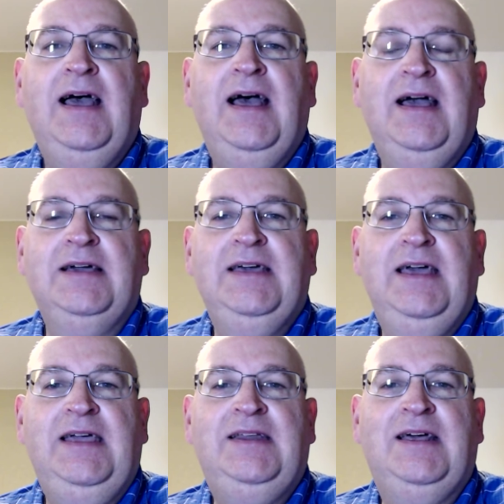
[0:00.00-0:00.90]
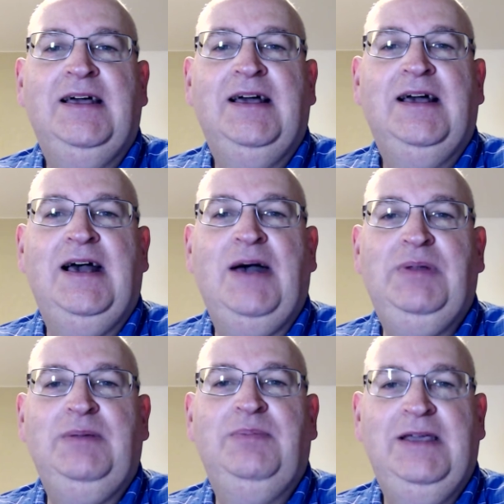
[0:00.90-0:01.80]
Again,
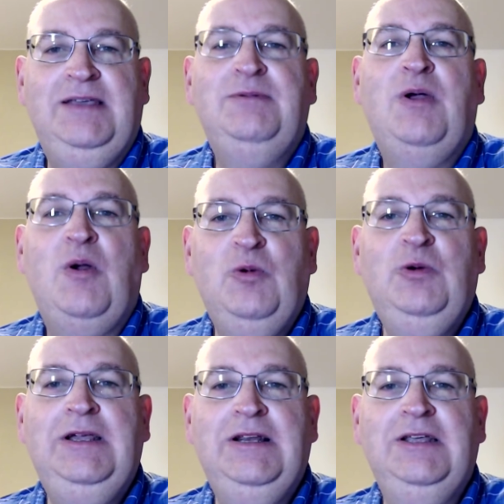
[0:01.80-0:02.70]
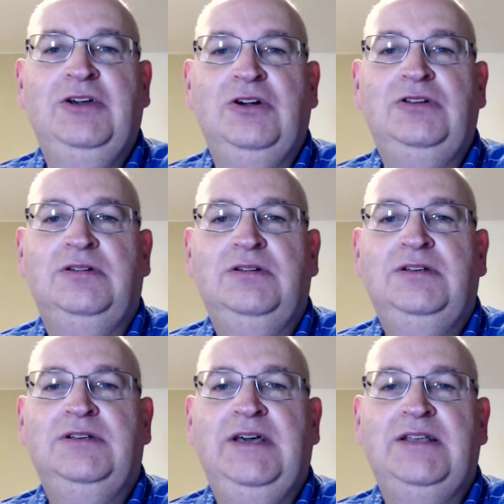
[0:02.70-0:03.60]
Apple Pay, really good.
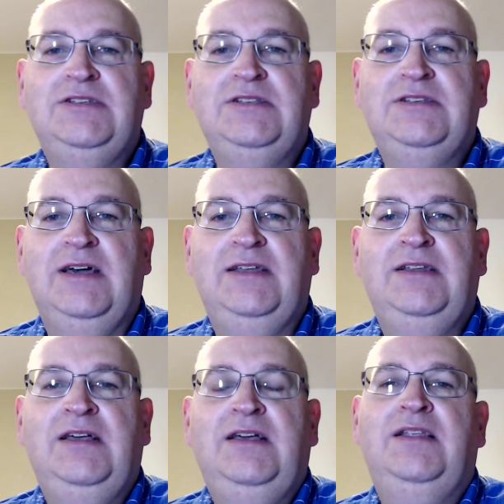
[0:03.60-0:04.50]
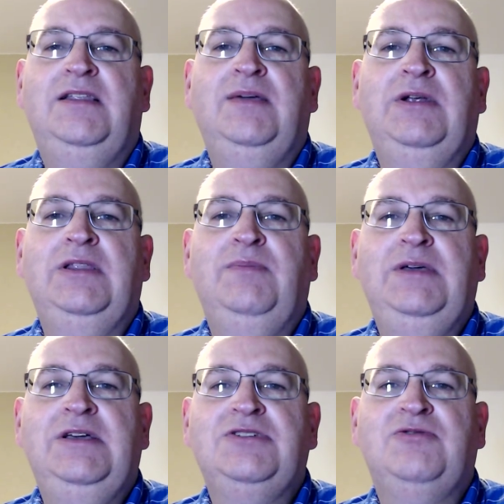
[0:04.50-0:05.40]
Gets it done. They bring the
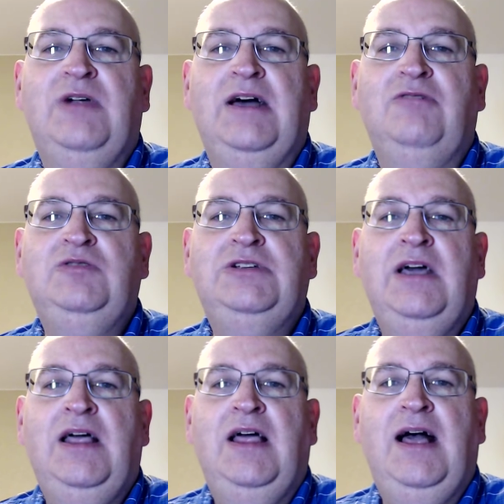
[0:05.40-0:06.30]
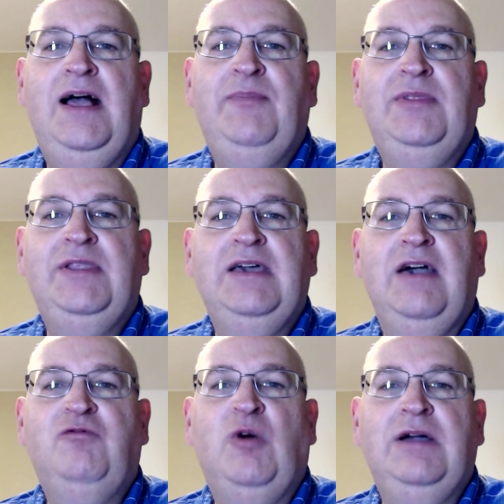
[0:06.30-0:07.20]
beers around. They
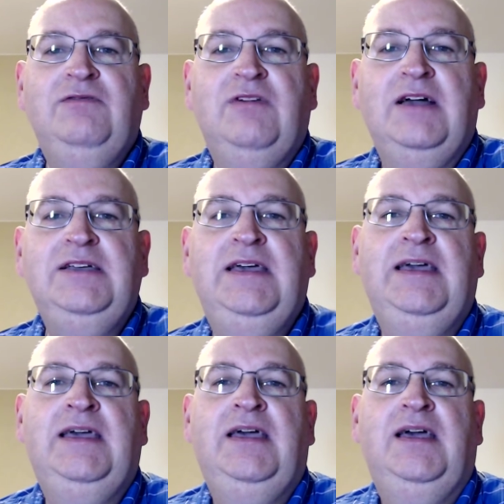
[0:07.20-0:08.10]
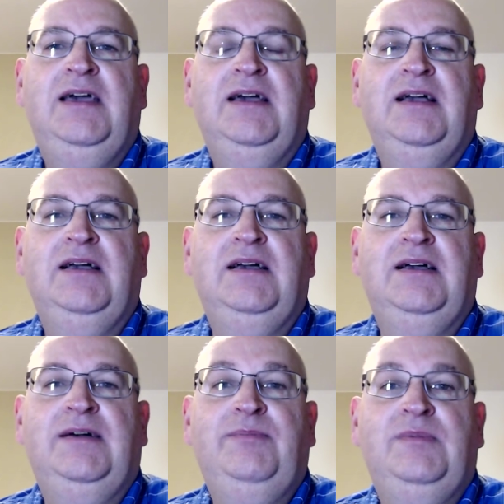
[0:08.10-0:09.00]
have Wi-Fi.
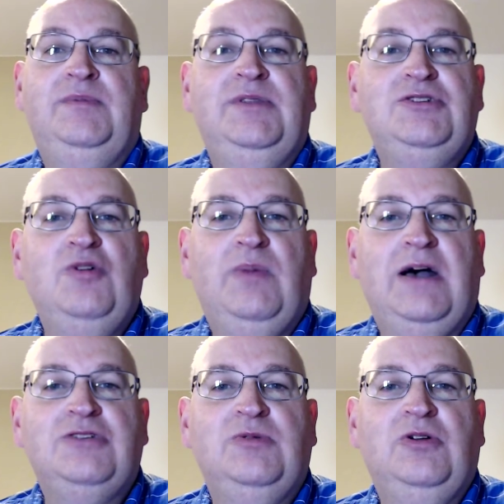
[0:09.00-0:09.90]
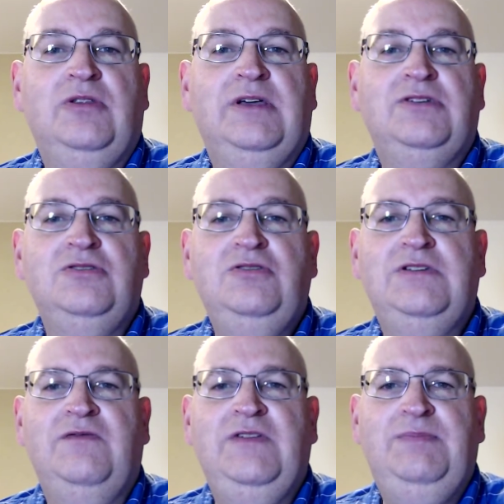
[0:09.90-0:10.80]
There's no password on there. So use
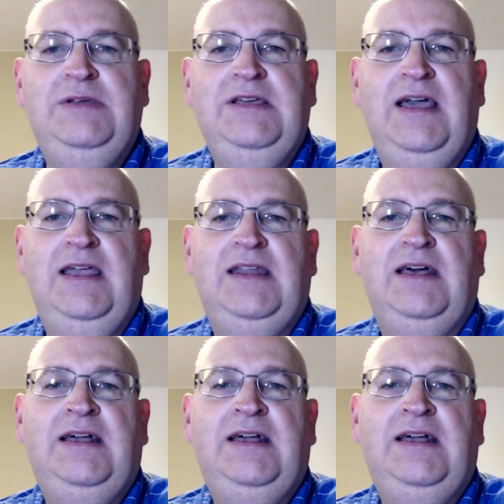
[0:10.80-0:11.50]
a VPN.